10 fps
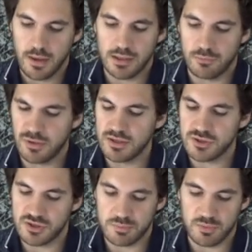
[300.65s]
And the
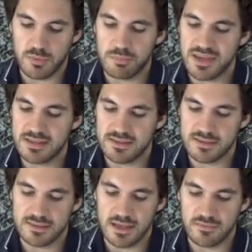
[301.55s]
relationship between p and t
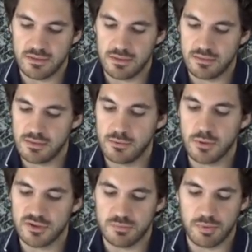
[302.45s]
is given in the
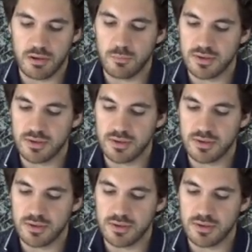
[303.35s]
equation above.